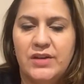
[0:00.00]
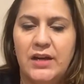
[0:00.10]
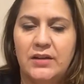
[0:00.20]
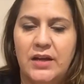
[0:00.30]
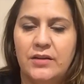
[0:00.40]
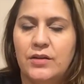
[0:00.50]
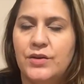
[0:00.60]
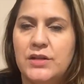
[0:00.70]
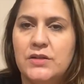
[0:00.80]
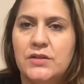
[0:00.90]
I like the
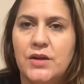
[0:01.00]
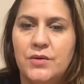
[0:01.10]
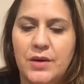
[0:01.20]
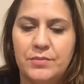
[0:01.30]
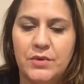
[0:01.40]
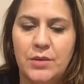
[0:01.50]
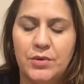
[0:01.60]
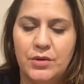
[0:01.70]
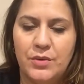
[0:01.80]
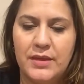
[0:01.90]
grits, so I'm
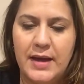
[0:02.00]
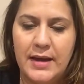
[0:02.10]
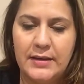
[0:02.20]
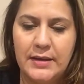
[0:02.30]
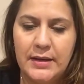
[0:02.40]
good with that.